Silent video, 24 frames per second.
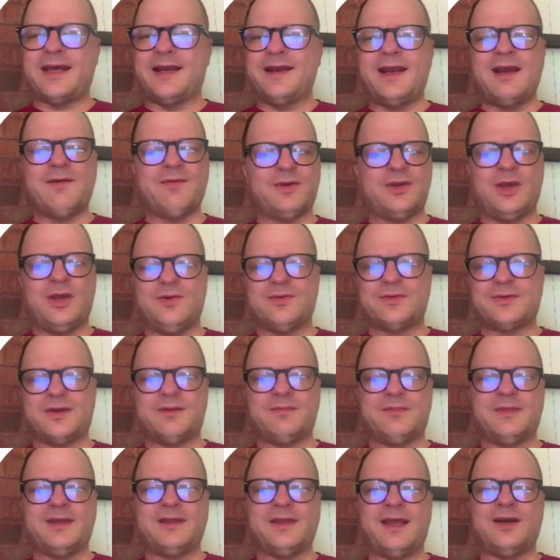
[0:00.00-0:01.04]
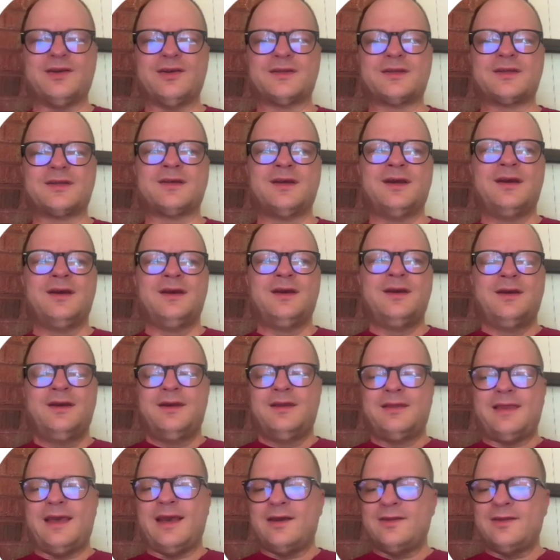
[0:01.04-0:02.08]
I never use them, and
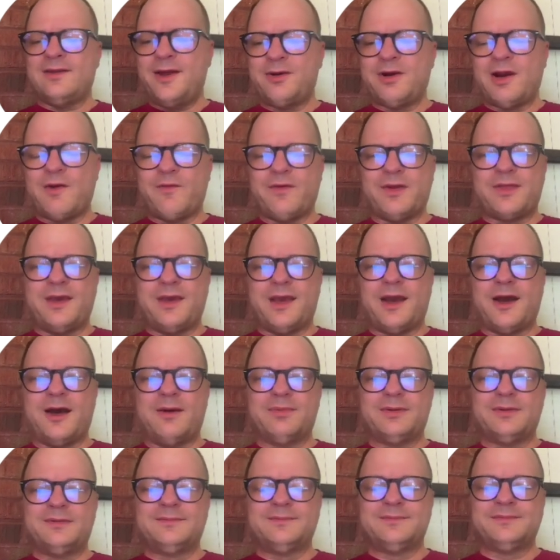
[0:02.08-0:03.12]
they clutter everything up.